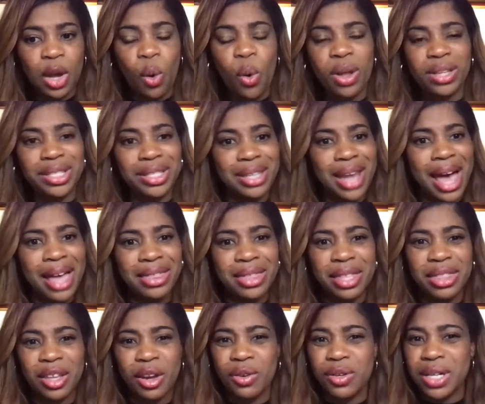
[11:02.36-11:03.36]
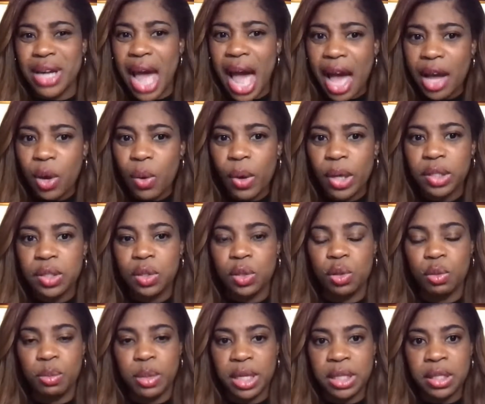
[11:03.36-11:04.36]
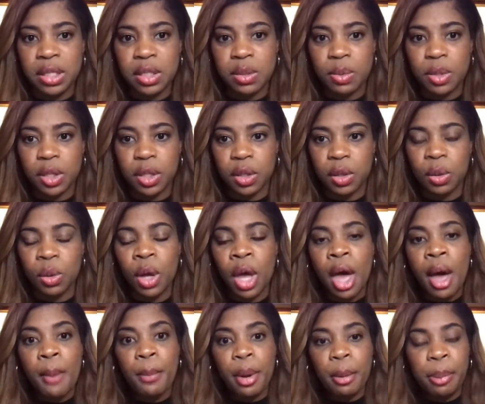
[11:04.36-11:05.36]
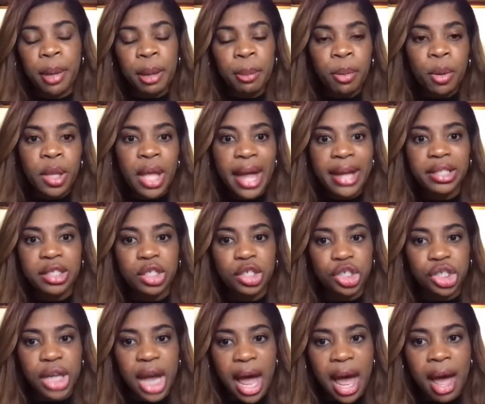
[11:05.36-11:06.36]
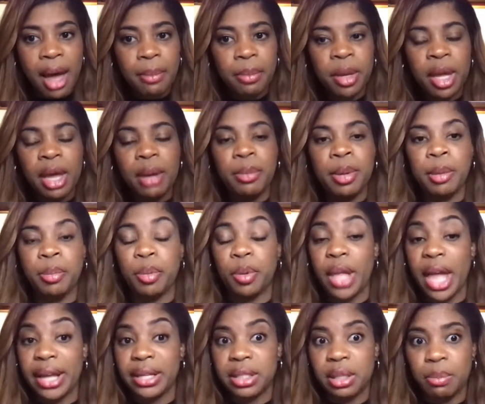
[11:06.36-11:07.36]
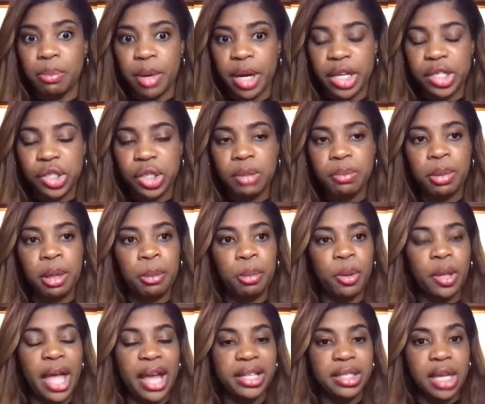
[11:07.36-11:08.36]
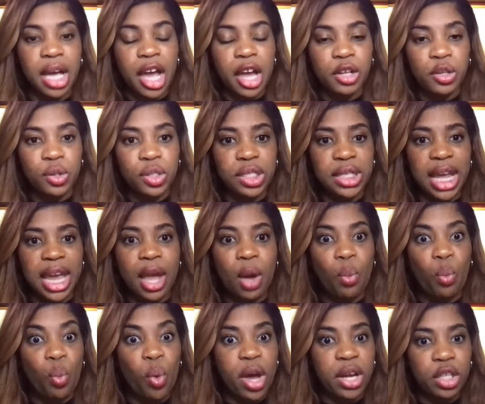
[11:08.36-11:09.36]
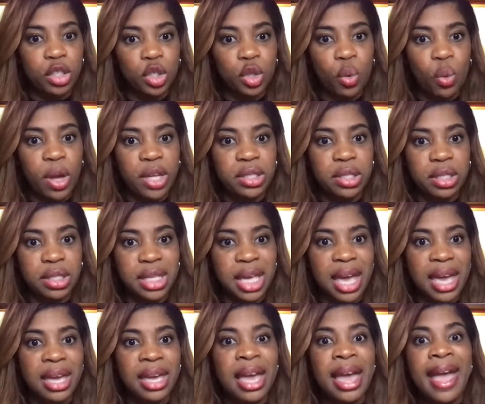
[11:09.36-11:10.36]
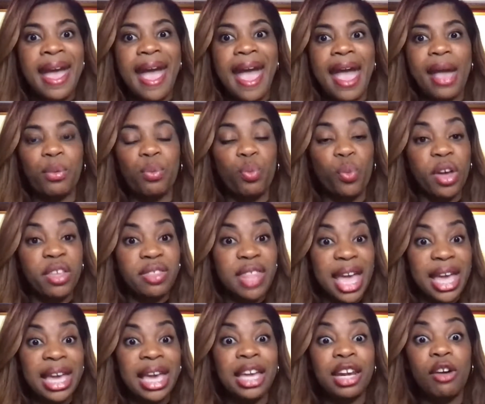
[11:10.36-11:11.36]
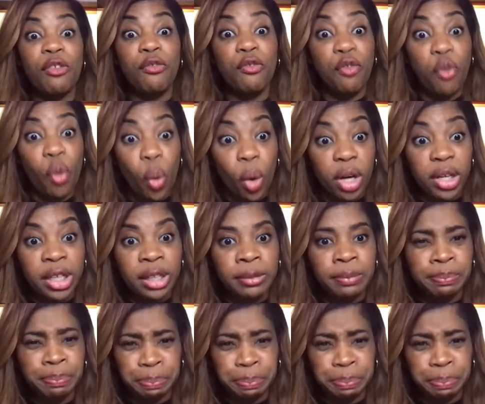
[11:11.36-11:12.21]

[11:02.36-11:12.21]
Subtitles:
or it's not that they're not going to do business with you, but people like to shop. People like to budget. People like to understand what it's going to take and when they can afford it.